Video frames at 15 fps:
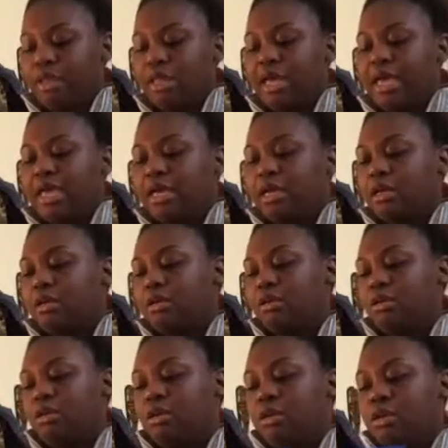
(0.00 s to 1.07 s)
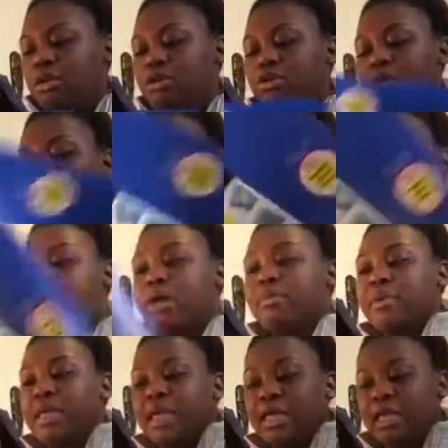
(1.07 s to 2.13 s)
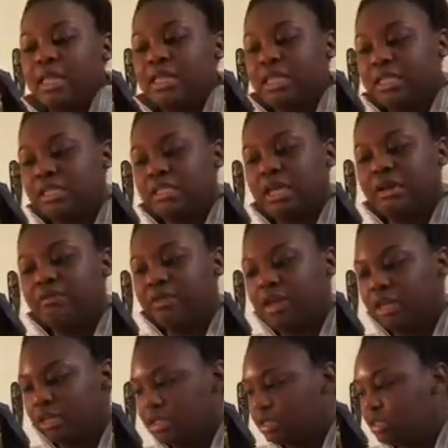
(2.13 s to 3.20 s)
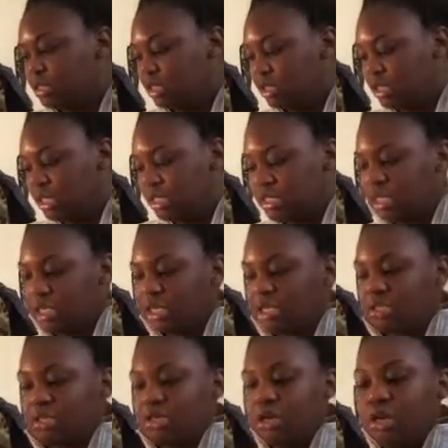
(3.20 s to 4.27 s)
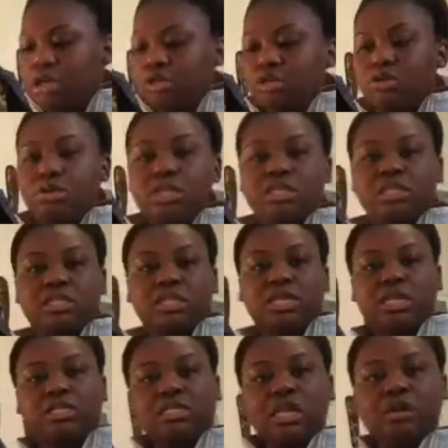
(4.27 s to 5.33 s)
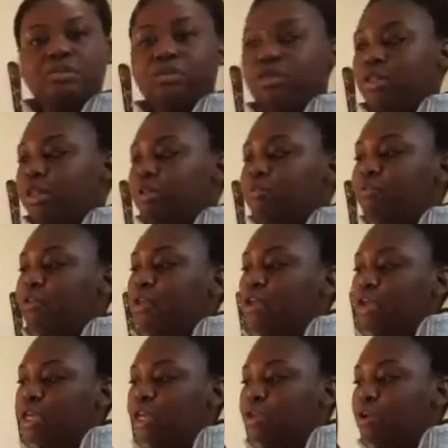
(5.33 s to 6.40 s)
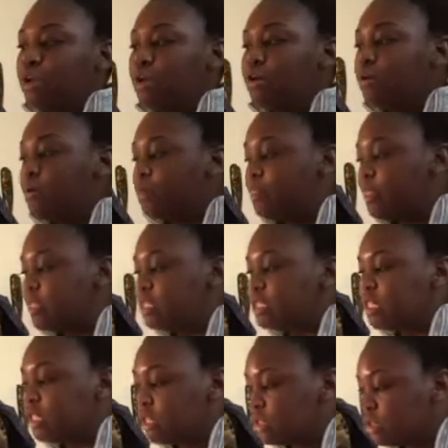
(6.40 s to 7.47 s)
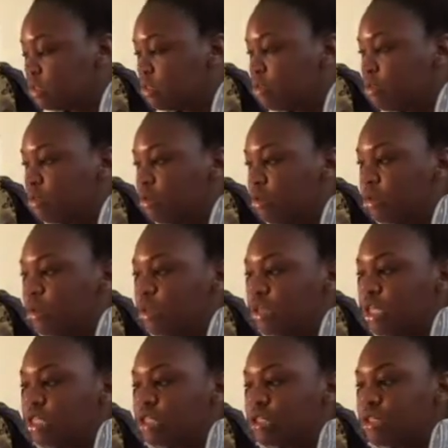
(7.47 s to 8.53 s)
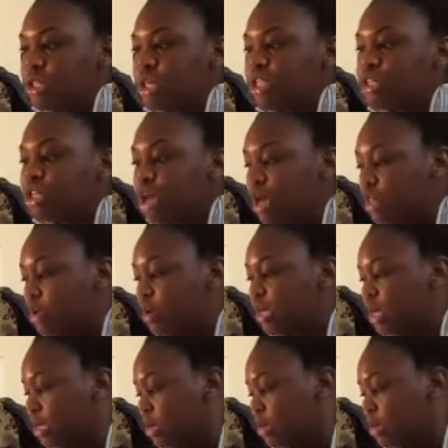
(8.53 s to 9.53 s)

like you'll have probably like at least 7 diseases. So this is an example of, this is each color